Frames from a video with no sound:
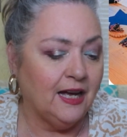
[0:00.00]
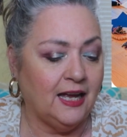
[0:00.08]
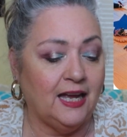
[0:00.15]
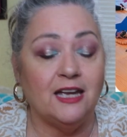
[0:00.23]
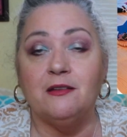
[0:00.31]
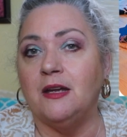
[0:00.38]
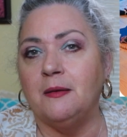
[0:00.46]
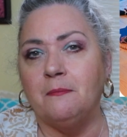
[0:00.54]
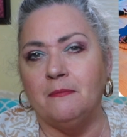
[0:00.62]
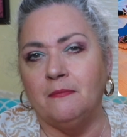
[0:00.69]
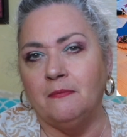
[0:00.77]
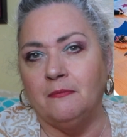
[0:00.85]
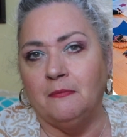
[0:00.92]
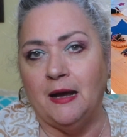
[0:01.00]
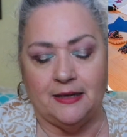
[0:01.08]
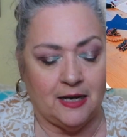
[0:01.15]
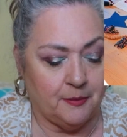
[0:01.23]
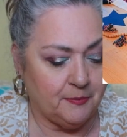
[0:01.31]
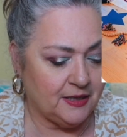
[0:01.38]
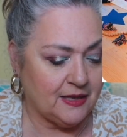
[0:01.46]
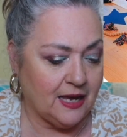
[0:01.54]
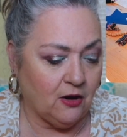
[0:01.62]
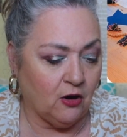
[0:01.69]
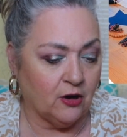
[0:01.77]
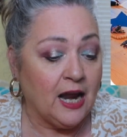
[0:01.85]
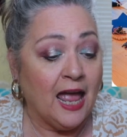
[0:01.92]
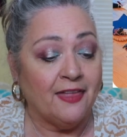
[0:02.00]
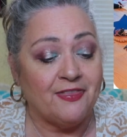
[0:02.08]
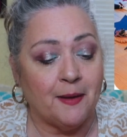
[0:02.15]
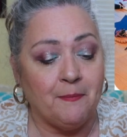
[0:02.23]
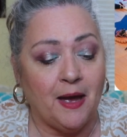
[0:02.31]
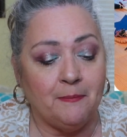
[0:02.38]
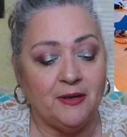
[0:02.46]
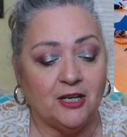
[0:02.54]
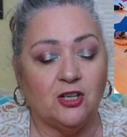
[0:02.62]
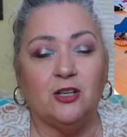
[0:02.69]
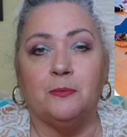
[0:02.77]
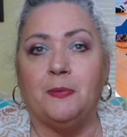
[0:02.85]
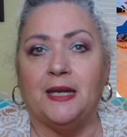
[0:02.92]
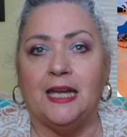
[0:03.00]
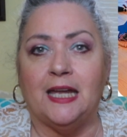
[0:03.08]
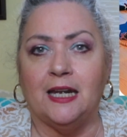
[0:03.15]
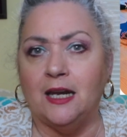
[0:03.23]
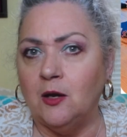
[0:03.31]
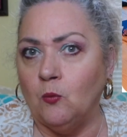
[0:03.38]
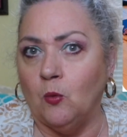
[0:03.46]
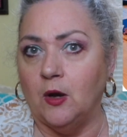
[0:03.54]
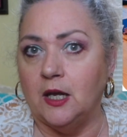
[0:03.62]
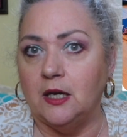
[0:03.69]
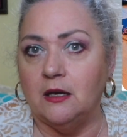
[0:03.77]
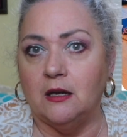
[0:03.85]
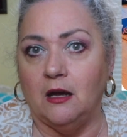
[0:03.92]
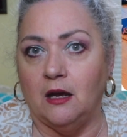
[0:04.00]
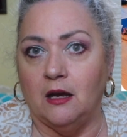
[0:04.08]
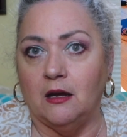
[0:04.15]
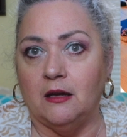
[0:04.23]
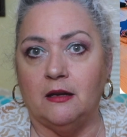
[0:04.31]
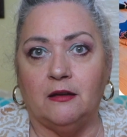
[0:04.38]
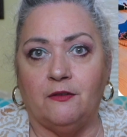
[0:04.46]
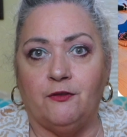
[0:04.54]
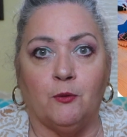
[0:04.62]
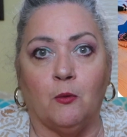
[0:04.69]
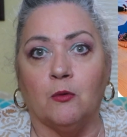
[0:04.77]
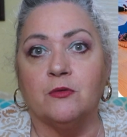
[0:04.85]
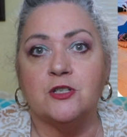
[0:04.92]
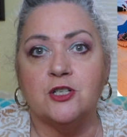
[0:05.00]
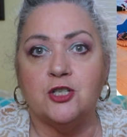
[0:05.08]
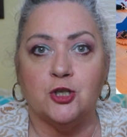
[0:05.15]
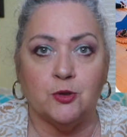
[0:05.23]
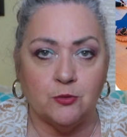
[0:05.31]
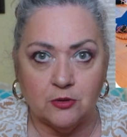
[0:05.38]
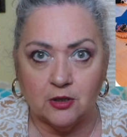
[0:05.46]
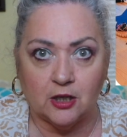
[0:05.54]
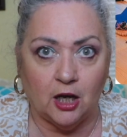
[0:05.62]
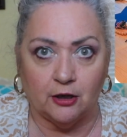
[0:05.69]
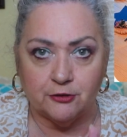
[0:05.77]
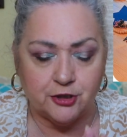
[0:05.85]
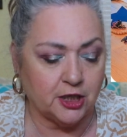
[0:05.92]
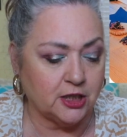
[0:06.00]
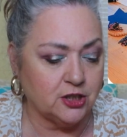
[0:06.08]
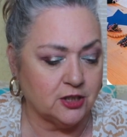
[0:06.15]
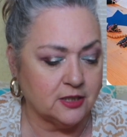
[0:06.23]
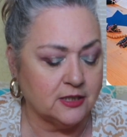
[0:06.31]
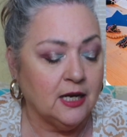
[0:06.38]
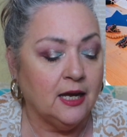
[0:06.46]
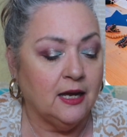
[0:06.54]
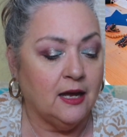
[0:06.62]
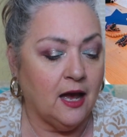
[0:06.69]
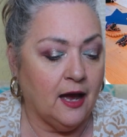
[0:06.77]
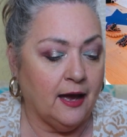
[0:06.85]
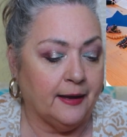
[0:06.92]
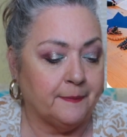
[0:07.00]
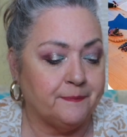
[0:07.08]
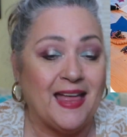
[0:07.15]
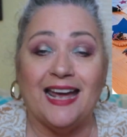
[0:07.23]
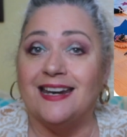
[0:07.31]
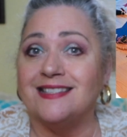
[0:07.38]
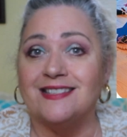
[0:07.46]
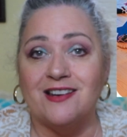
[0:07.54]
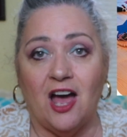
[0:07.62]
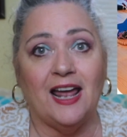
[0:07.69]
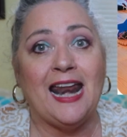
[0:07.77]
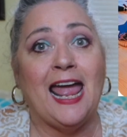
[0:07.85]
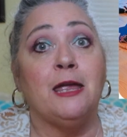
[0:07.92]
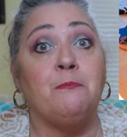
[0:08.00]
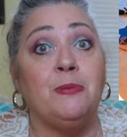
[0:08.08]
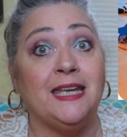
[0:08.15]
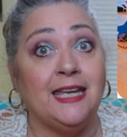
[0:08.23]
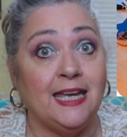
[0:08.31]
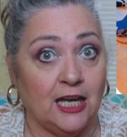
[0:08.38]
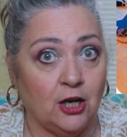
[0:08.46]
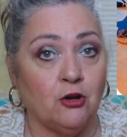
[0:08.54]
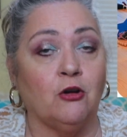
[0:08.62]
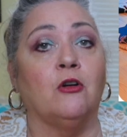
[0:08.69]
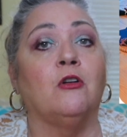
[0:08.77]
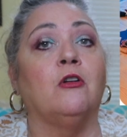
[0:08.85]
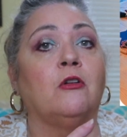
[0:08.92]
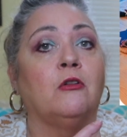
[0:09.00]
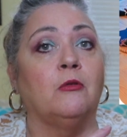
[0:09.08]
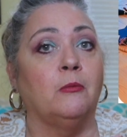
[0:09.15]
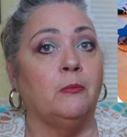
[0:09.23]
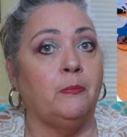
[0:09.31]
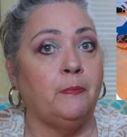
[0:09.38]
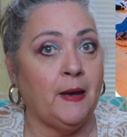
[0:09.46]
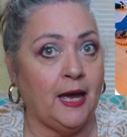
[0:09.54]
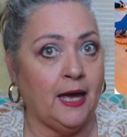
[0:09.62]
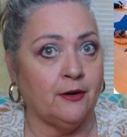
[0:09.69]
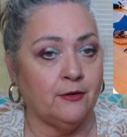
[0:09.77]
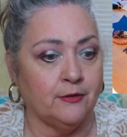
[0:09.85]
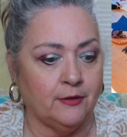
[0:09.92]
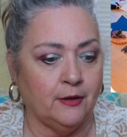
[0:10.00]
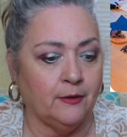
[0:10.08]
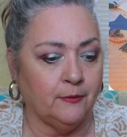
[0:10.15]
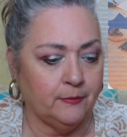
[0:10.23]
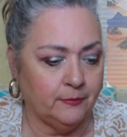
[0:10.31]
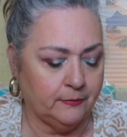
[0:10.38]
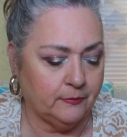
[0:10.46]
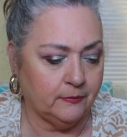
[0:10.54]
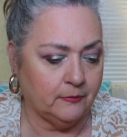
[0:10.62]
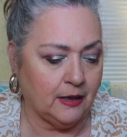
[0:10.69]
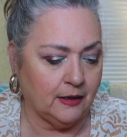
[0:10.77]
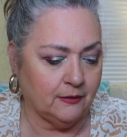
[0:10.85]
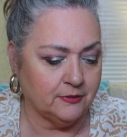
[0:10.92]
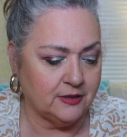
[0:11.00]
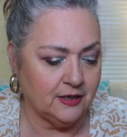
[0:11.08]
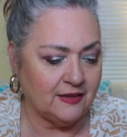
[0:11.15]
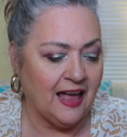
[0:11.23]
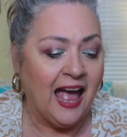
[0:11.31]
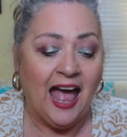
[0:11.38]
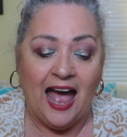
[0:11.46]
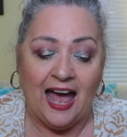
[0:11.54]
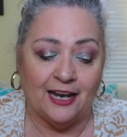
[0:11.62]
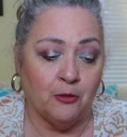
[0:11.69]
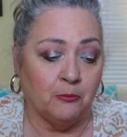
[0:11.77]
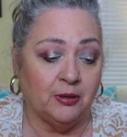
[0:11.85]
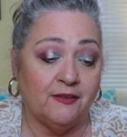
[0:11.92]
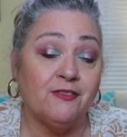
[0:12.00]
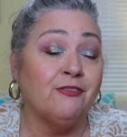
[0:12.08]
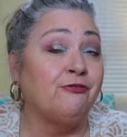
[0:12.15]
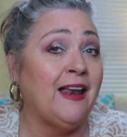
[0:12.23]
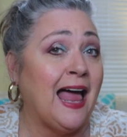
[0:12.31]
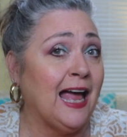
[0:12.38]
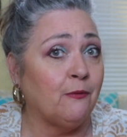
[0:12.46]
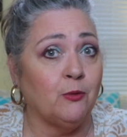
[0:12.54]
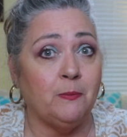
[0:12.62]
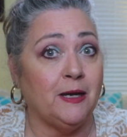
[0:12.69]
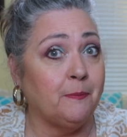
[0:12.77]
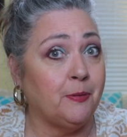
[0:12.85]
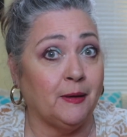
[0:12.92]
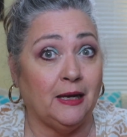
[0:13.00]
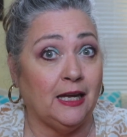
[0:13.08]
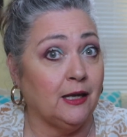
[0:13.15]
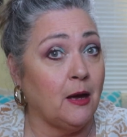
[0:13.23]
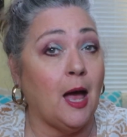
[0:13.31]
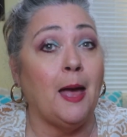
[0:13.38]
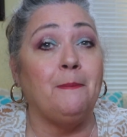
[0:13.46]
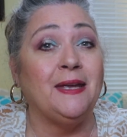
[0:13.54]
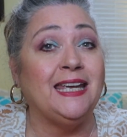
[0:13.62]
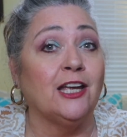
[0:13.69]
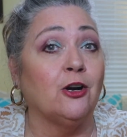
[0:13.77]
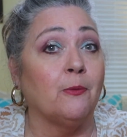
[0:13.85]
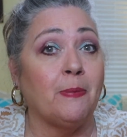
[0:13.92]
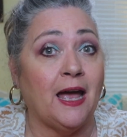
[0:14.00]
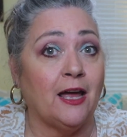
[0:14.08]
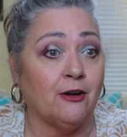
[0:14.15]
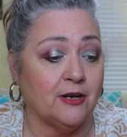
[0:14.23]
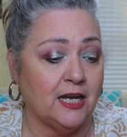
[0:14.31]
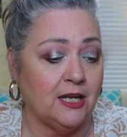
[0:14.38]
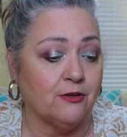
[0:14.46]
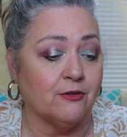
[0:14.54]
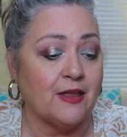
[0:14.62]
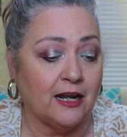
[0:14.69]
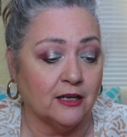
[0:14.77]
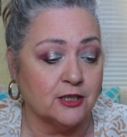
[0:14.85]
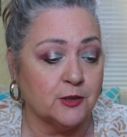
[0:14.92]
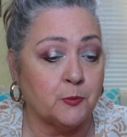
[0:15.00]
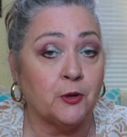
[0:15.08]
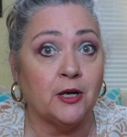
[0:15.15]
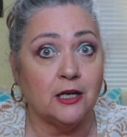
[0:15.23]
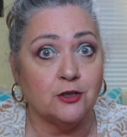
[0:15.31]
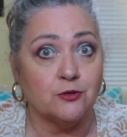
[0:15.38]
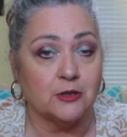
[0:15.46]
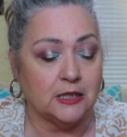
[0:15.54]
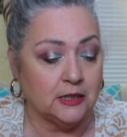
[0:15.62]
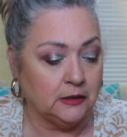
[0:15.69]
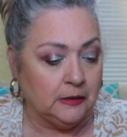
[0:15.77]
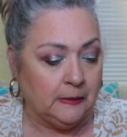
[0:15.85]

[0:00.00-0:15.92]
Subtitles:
It might not be that hard. That might be a good beginning one if you're wanting to do the color changes. That is not a beginner pattern though. I'll tell you that. I don't believe the flag would be a beginner pattern either. That looks pretty intricate.